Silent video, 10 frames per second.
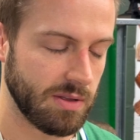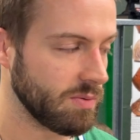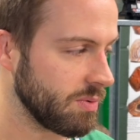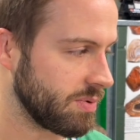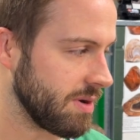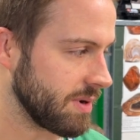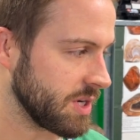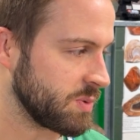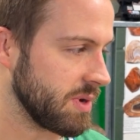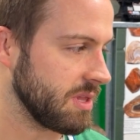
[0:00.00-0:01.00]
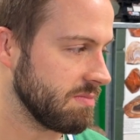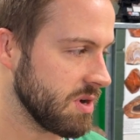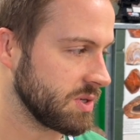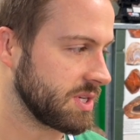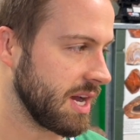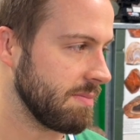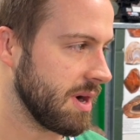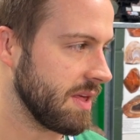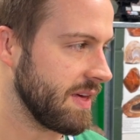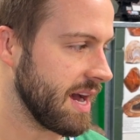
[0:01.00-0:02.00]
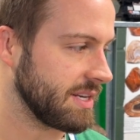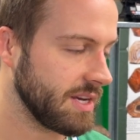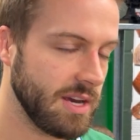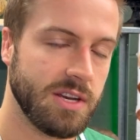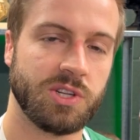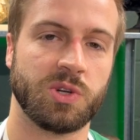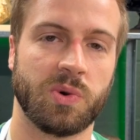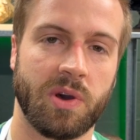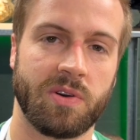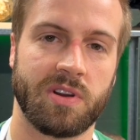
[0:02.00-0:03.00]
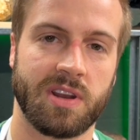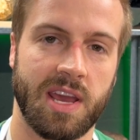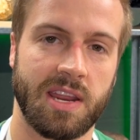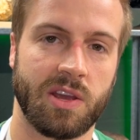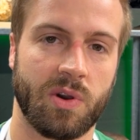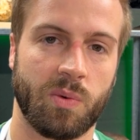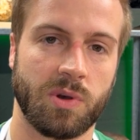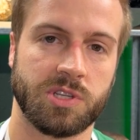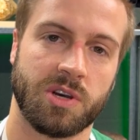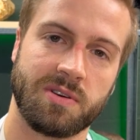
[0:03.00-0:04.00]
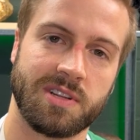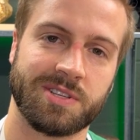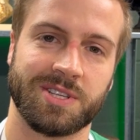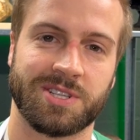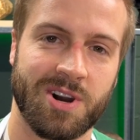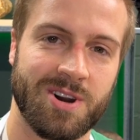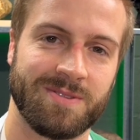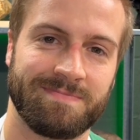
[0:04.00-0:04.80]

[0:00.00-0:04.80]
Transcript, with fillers: we're probably gonna spend the most time on that two hundred eighty grit wheel. So let's get started.